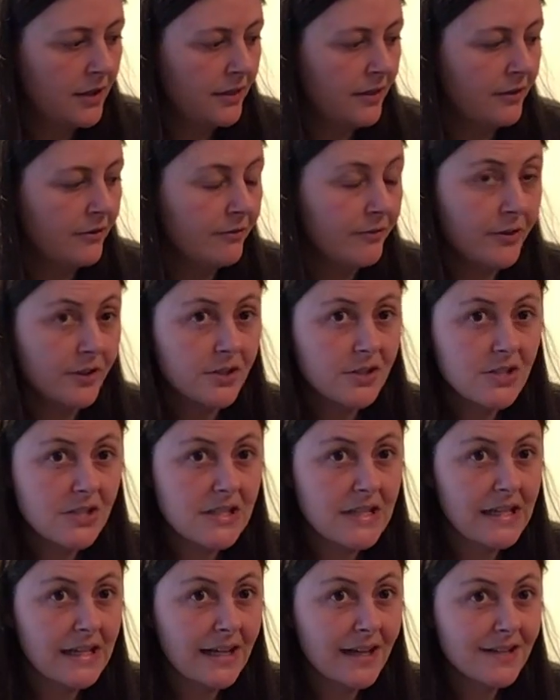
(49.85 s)
The first
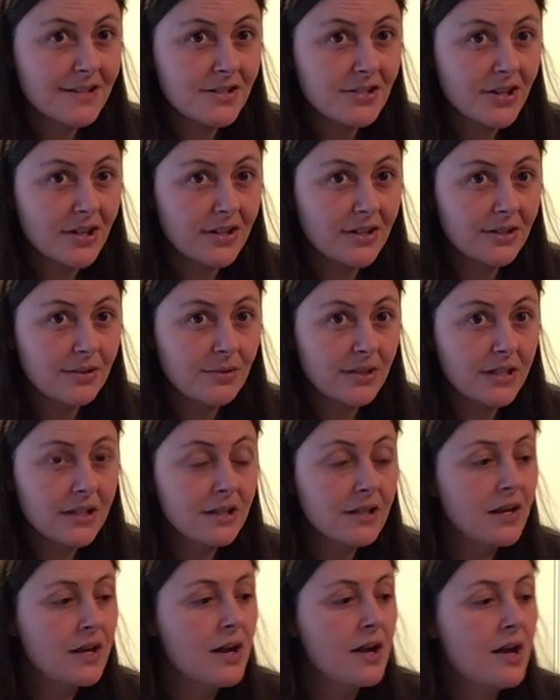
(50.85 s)
thing I started with
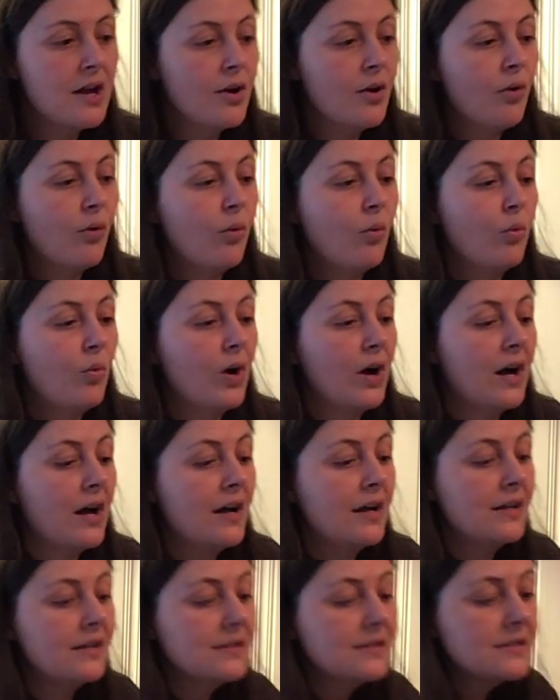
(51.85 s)

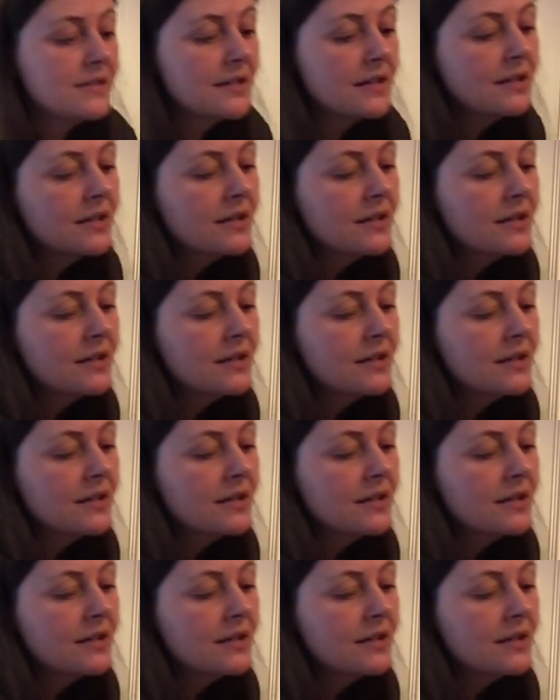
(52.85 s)
was